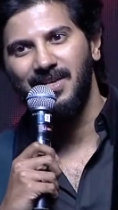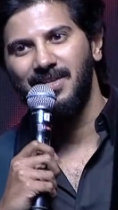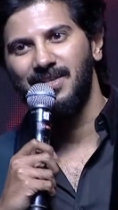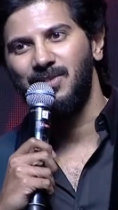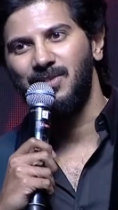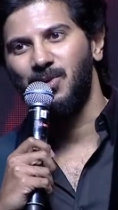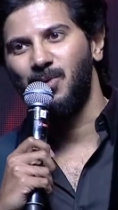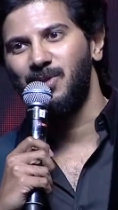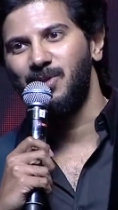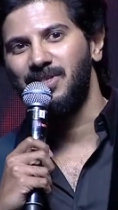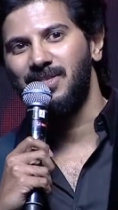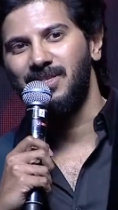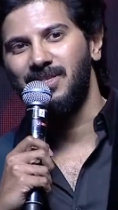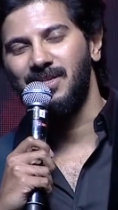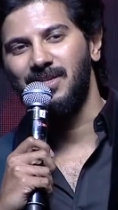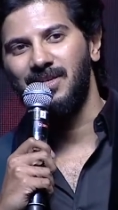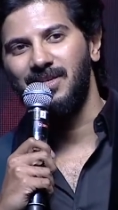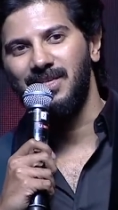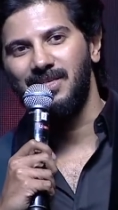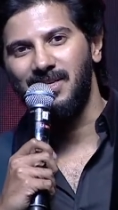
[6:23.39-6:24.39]
shows
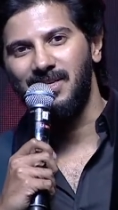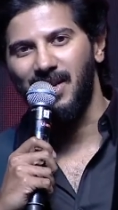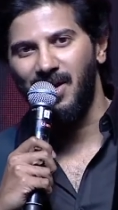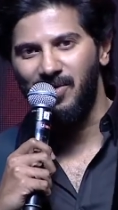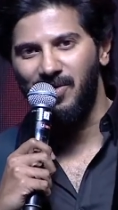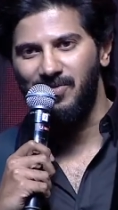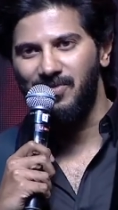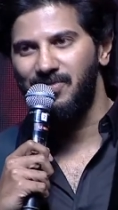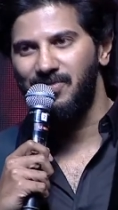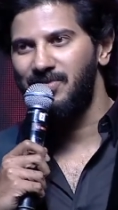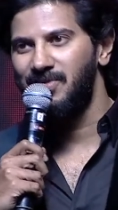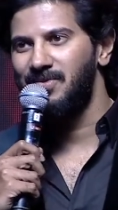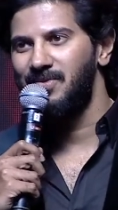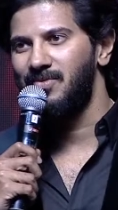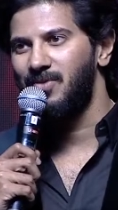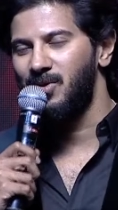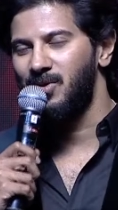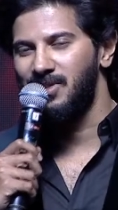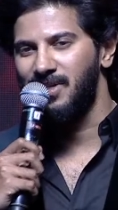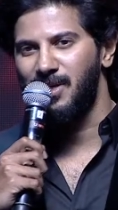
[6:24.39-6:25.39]
uh, his love
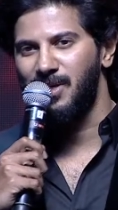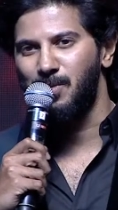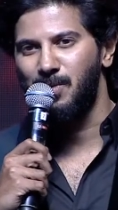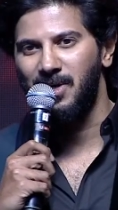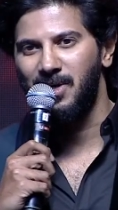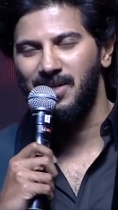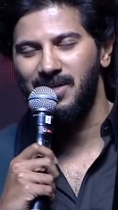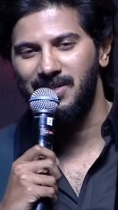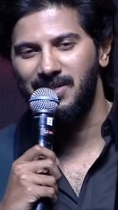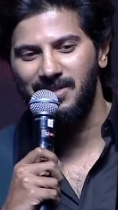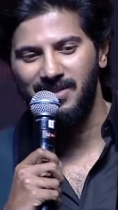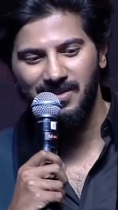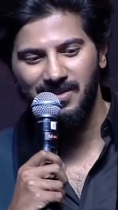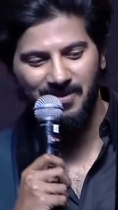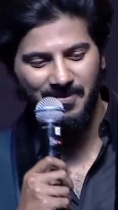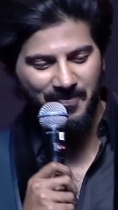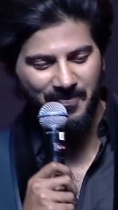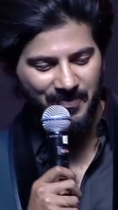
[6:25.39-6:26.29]
for cinema, his,